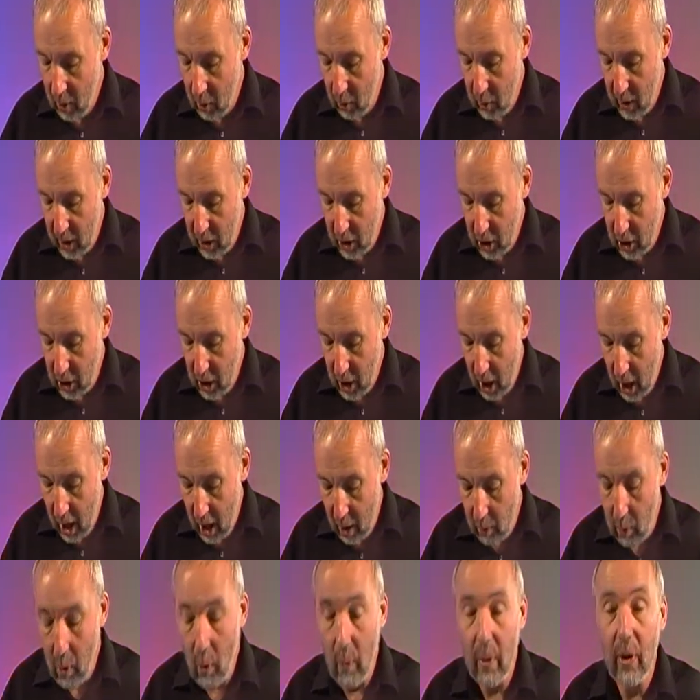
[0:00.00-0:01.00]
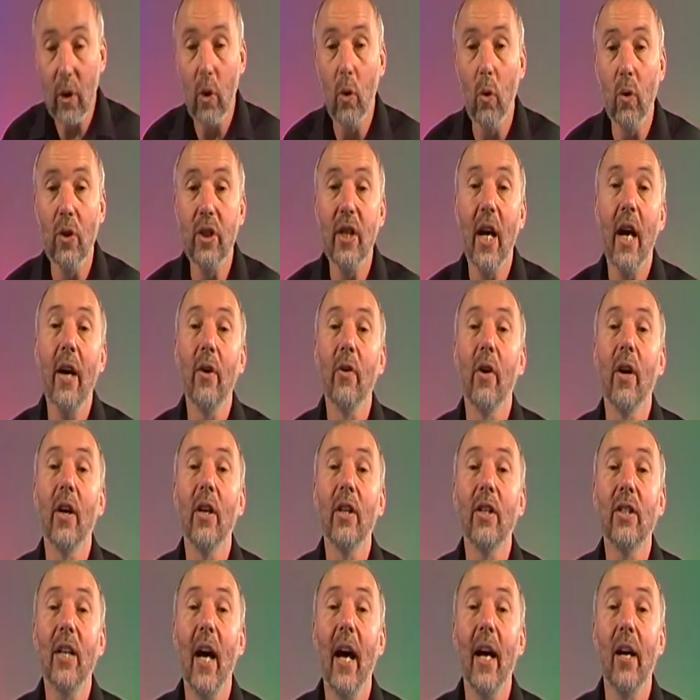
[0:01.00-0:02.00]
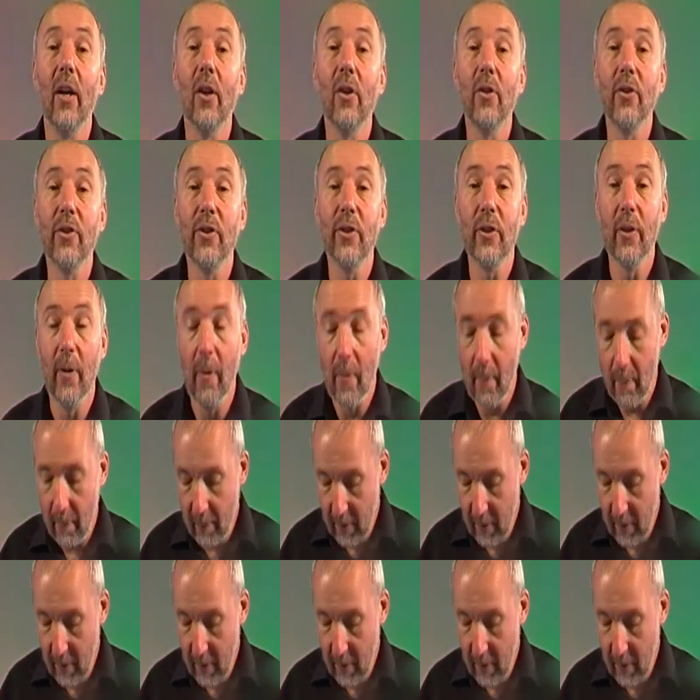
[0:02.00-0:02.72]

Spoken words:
which are what we call terror tales.